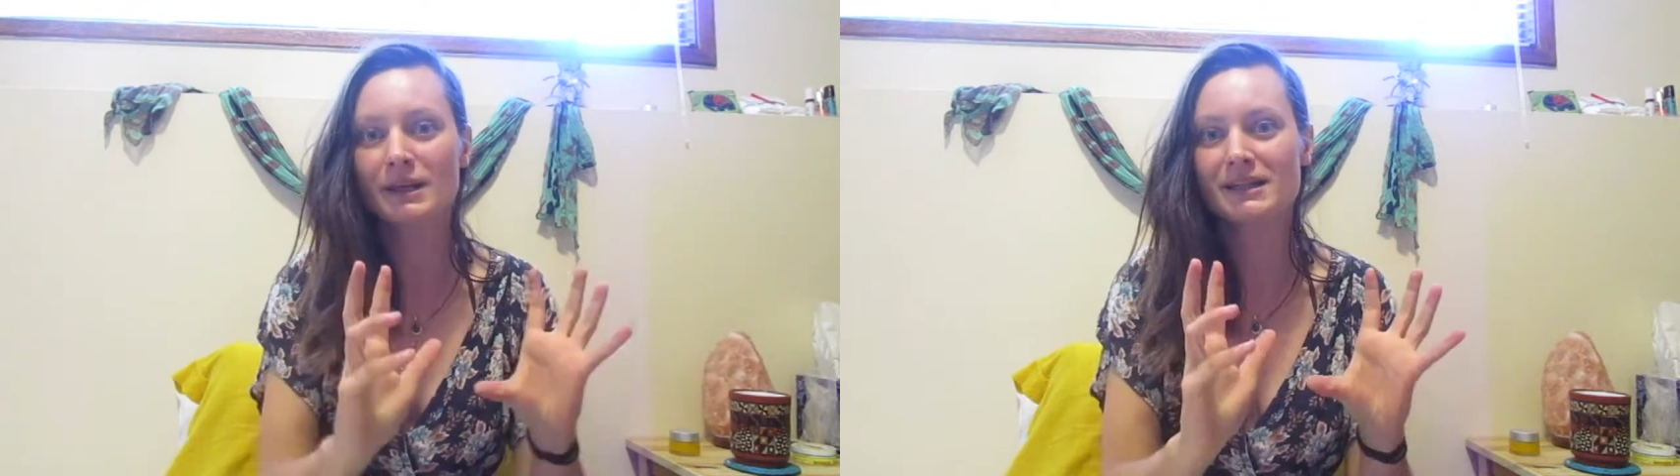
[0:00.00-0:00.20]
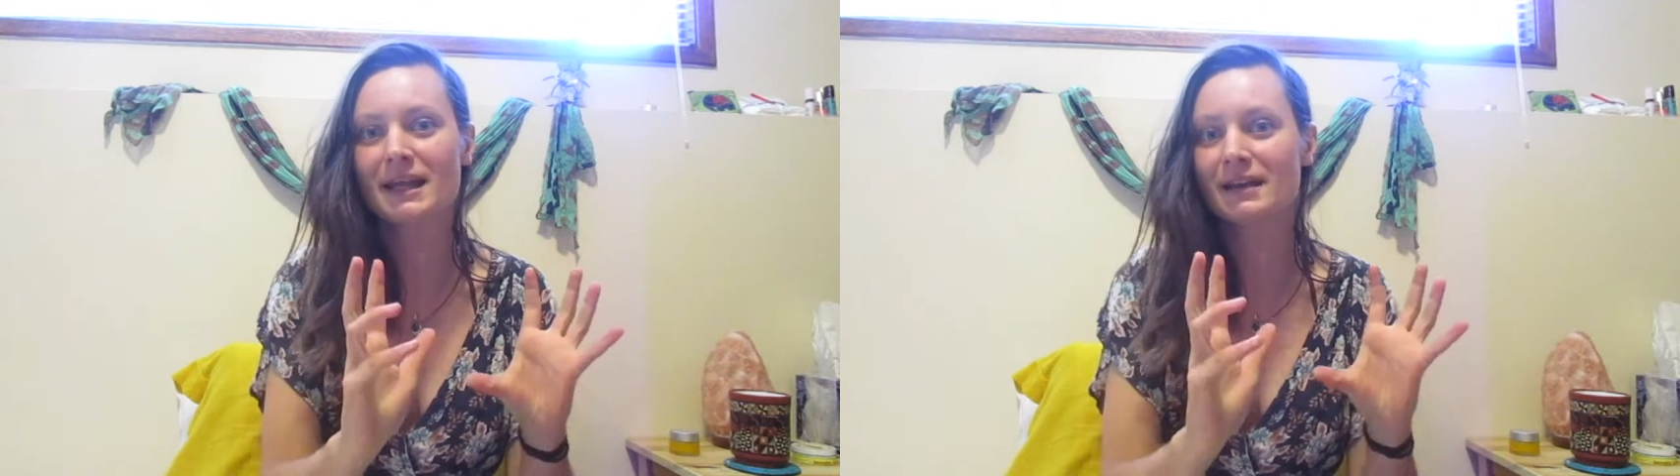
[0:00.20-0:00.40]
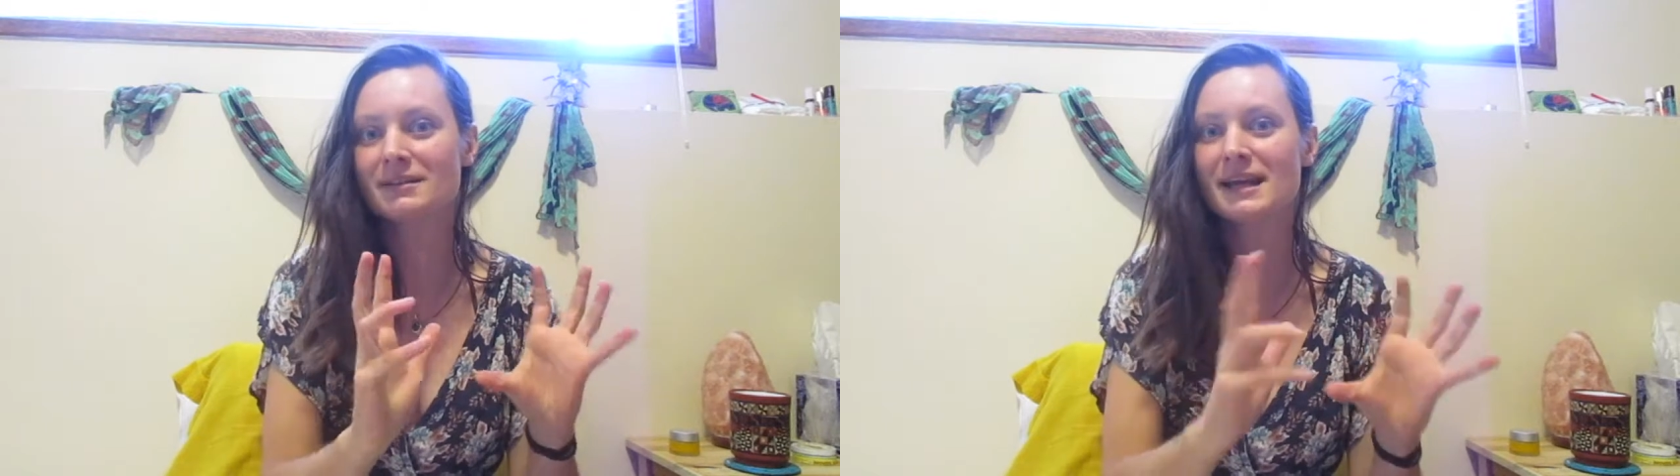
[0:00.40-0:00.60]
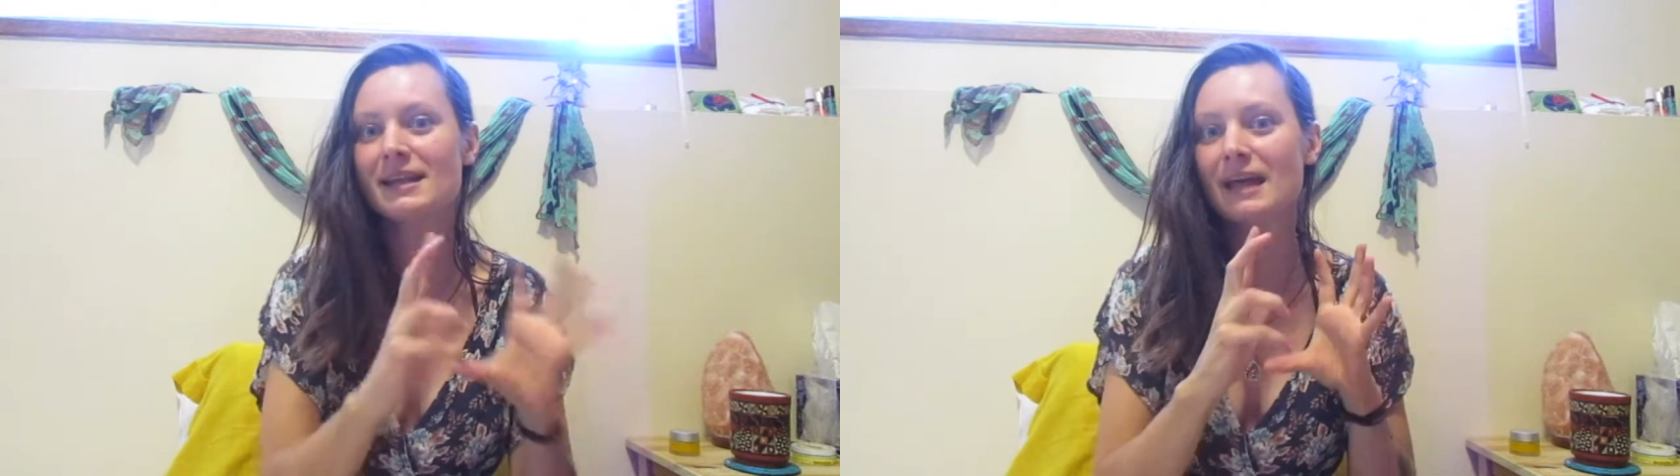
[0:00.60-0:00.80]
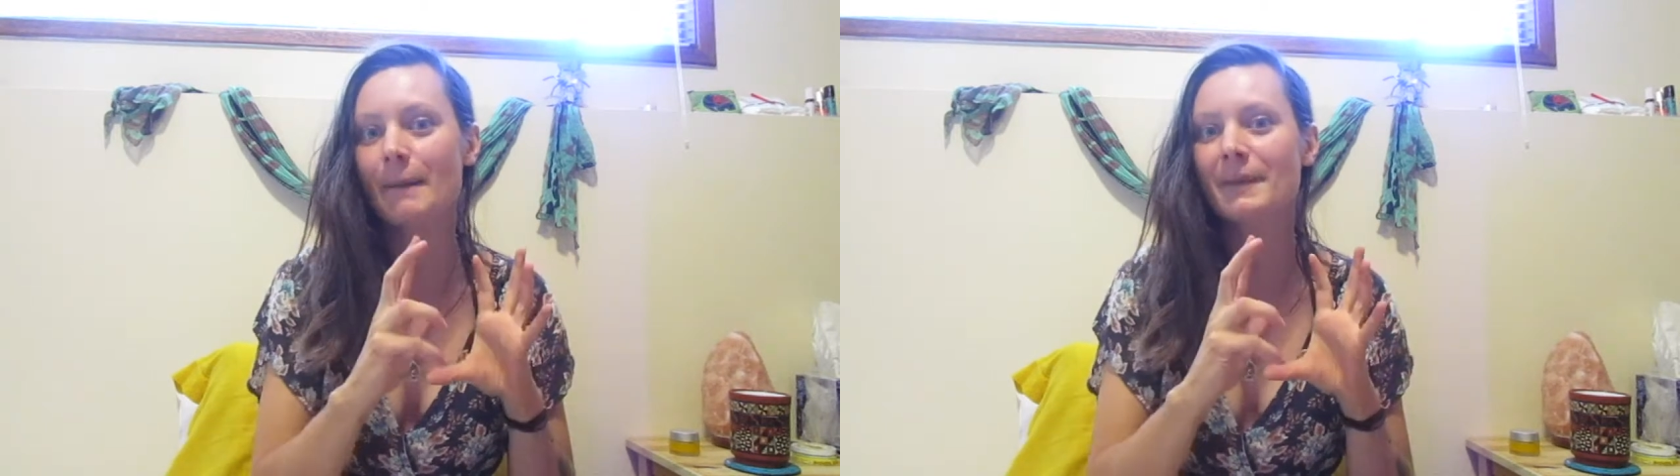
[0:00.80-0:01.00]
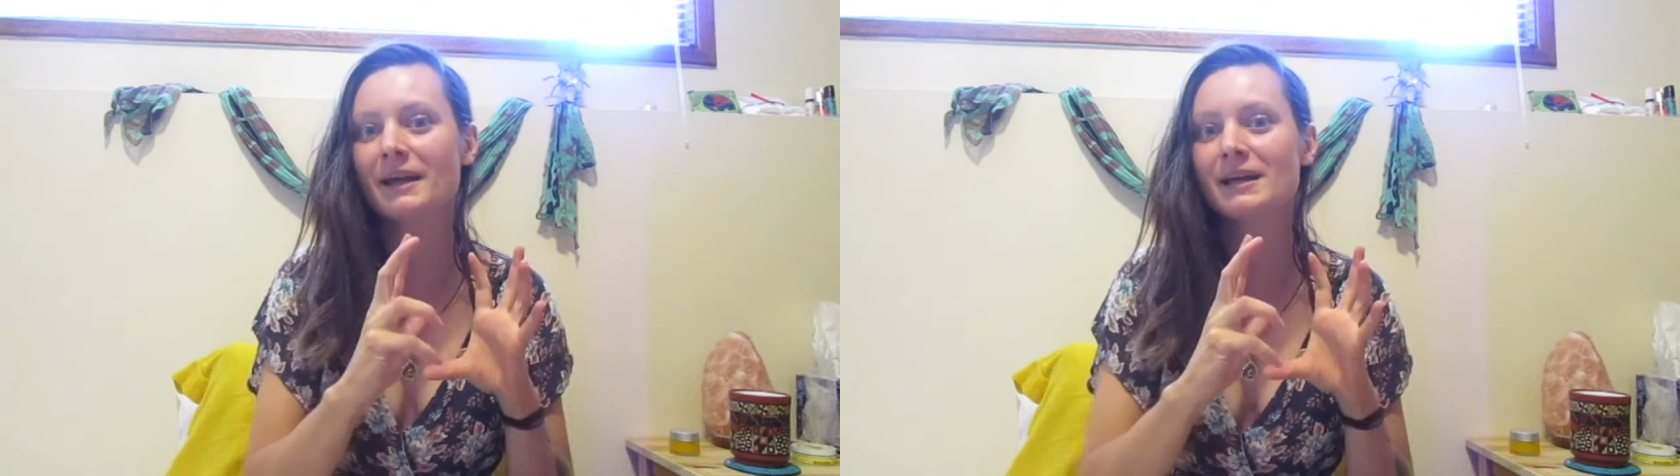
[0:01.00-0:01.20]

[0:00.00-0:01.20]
we can then take that